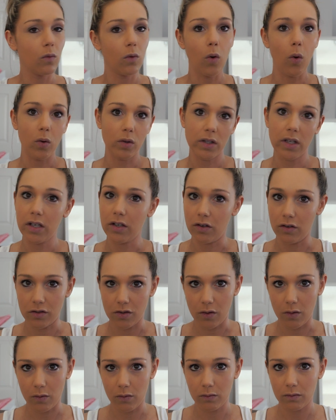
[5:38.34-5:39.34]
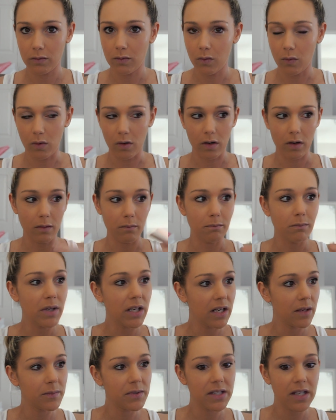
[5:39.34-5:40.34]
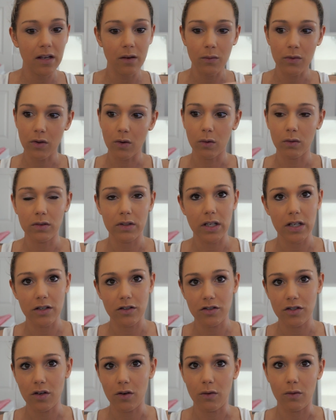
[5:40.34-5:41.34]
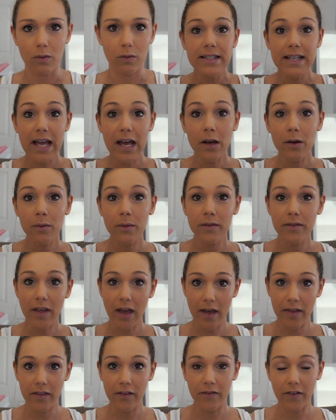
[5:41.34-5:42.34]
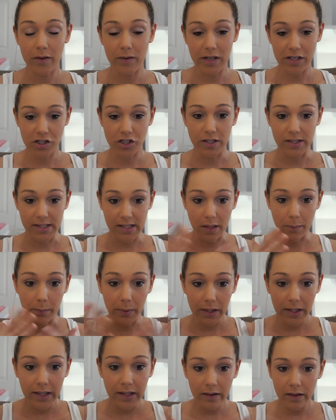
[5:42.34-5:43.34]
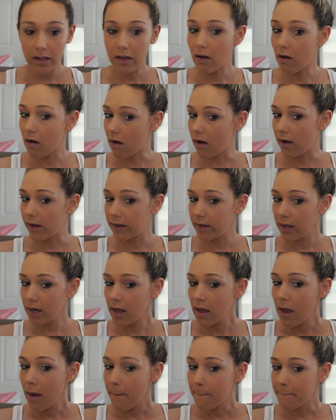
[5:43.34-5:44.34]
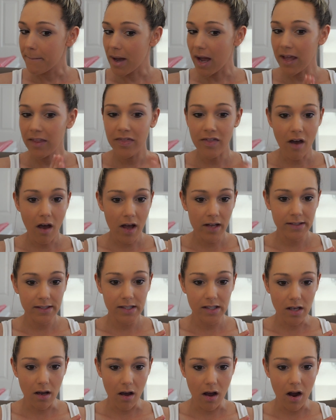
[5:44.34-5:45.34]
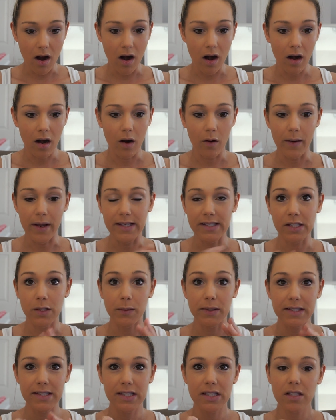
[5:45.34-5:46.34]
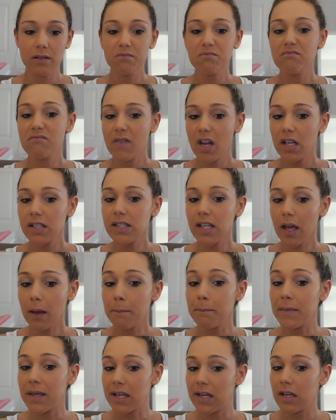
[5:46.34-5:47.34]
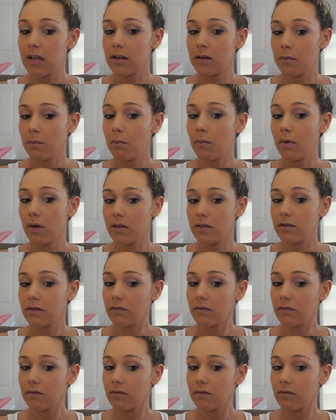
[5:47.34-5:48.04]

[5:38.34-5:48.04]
gold undertone or medium skin with a golden undertone. Now that the foundation's completely on, my thoughts are, okay, so it's like a medium